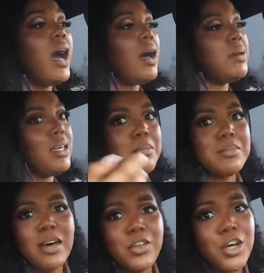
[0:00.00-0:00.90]
I mean, I'm
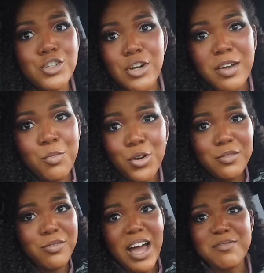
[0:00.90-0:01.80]
definitely gonna drive more
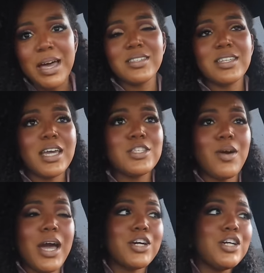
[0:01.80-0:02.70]
than 5 miles today, so
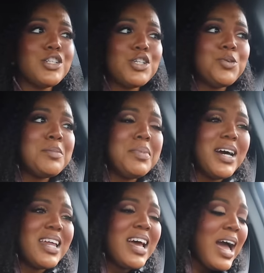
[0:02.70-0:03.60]
I could do it,
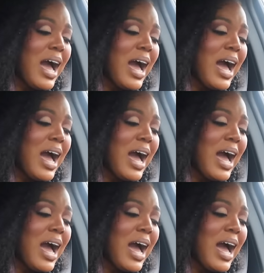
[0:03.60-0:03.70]
but